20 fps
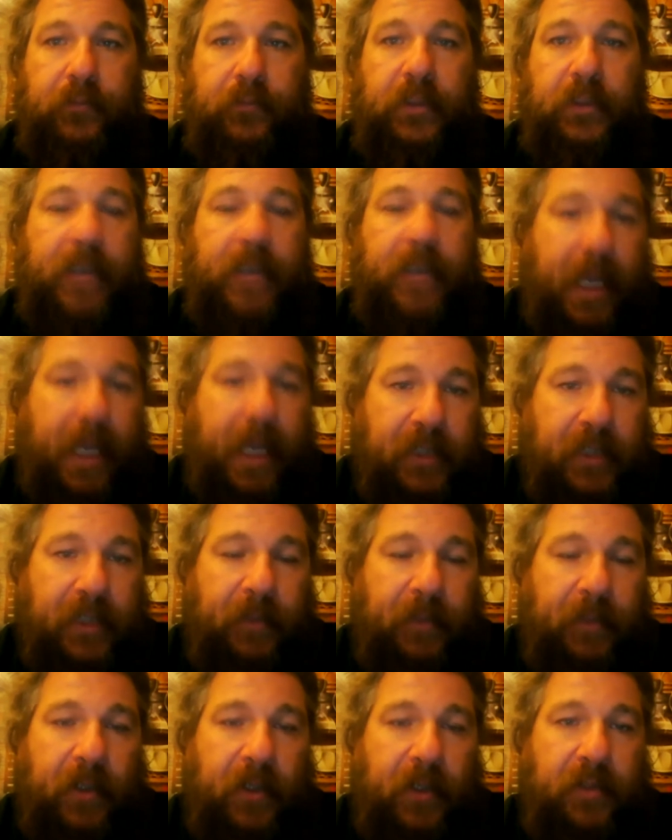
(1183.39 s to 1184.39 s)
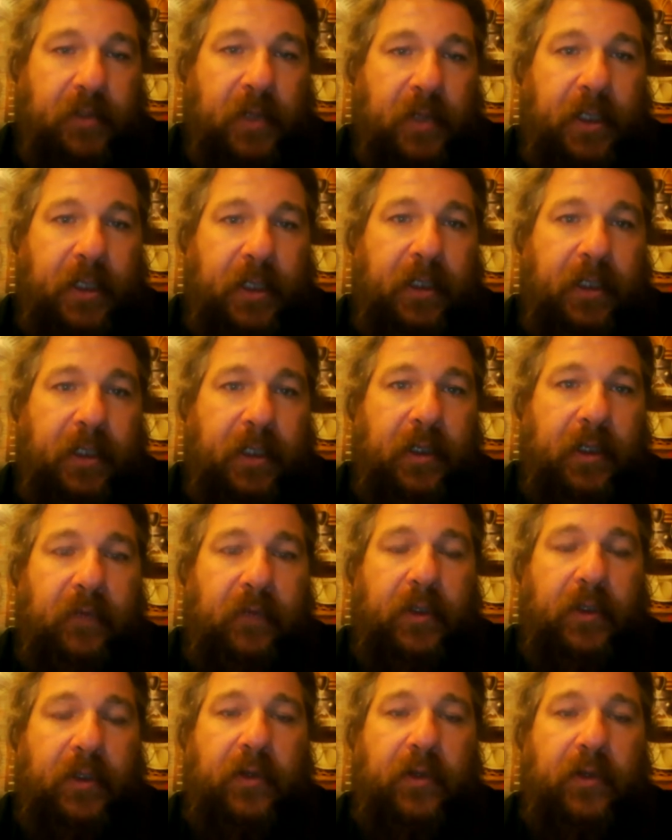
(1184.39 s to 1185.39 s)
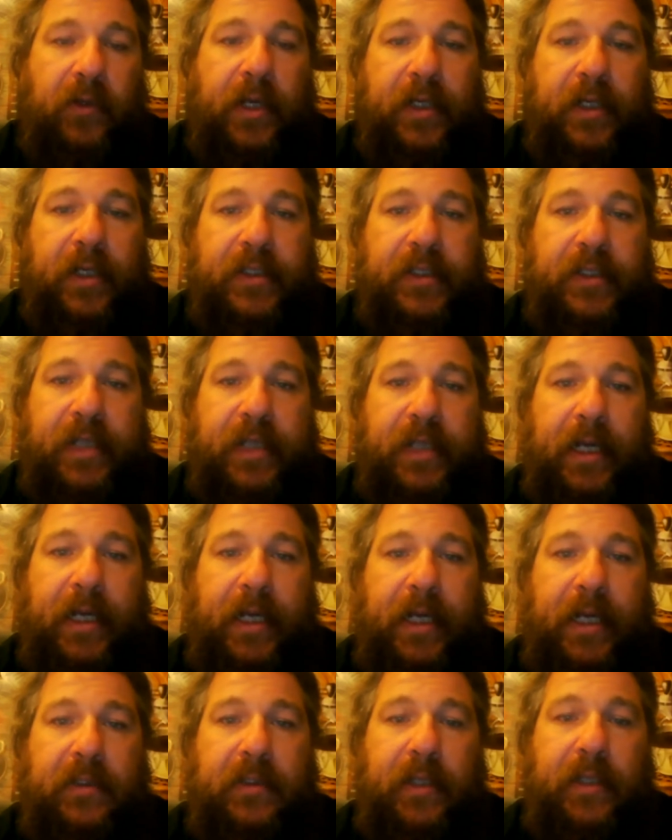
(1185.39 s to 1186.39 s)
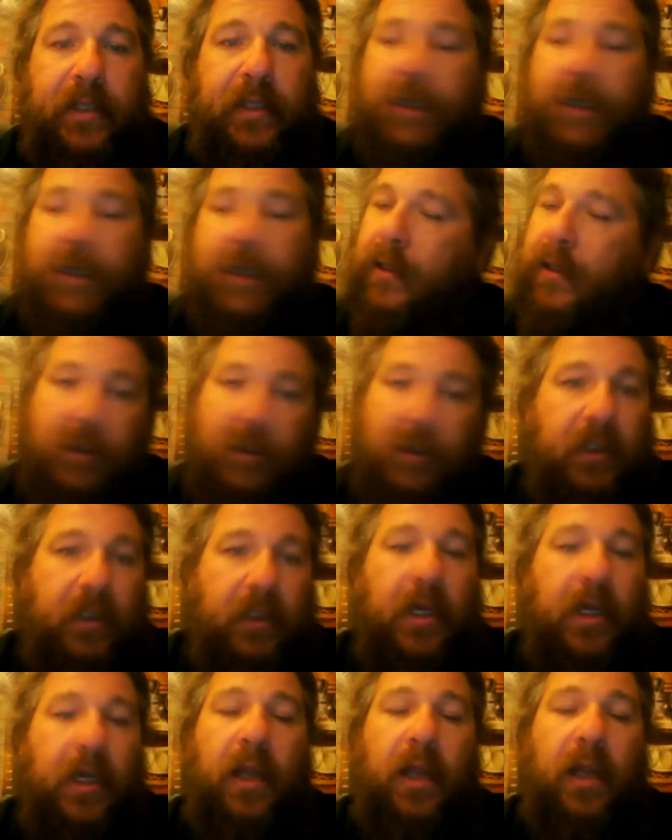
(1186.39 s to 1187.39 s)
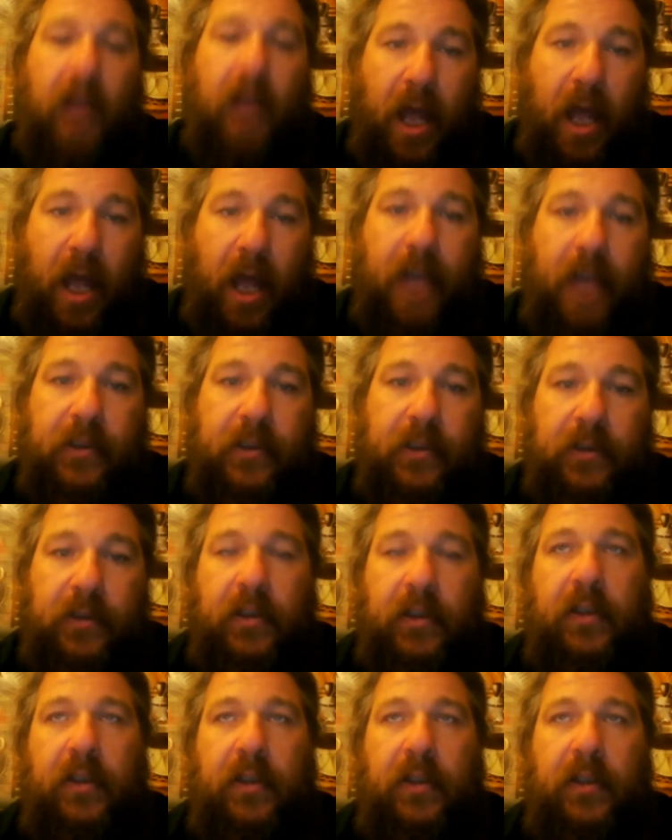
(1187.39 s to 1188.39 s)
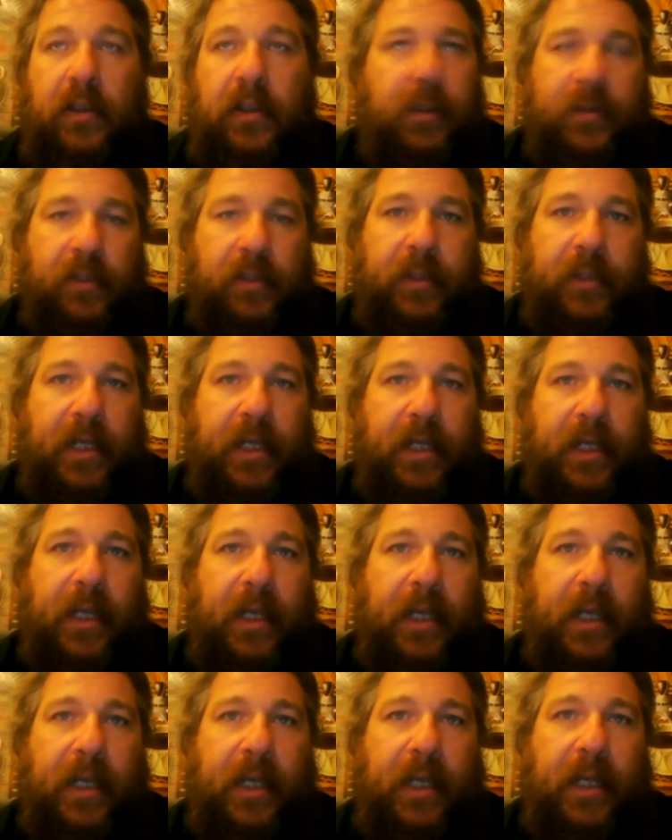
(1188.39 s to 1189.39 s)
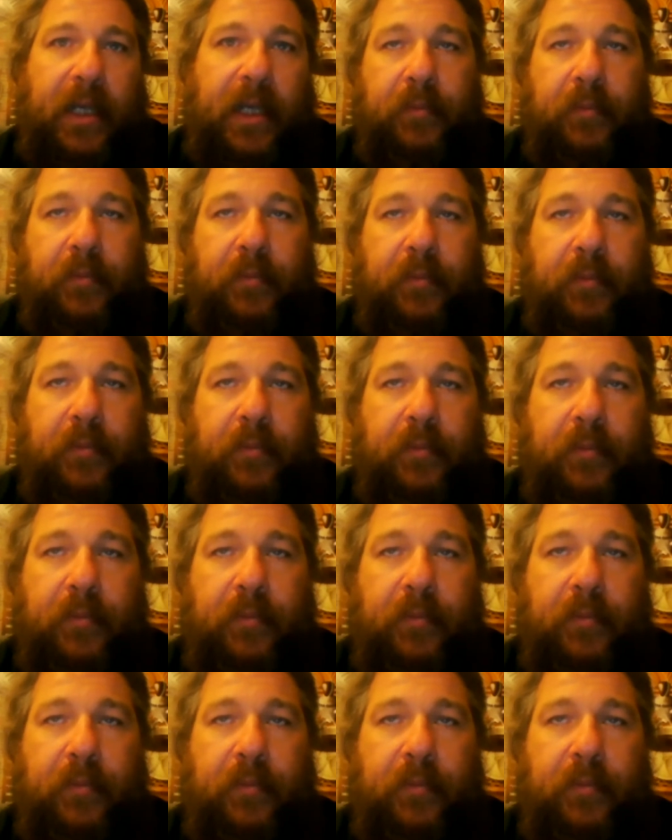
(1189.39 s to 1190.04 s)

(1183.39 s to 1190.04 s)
taxpayers' money of the United States, like a lot. I think it was something like $80 million